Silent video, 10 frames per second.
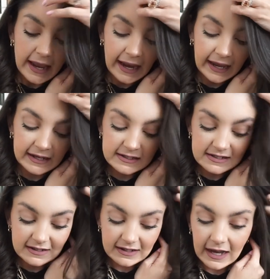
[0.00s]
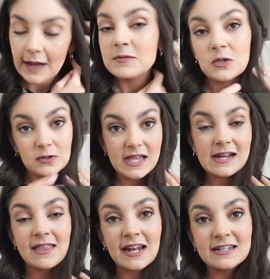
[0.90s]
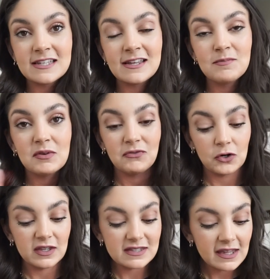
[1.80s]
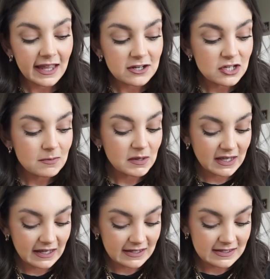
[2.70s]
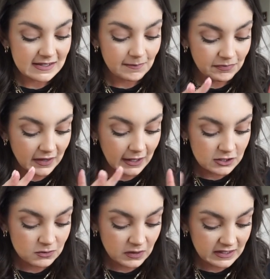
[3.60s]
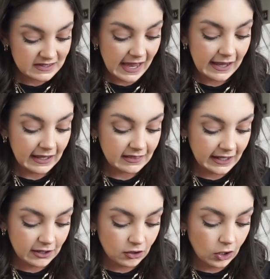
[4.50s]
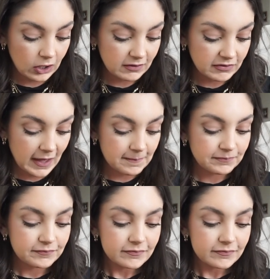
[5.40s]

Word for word: And I'm so excited that I did before this collection, because I just want to stack and layer all of them.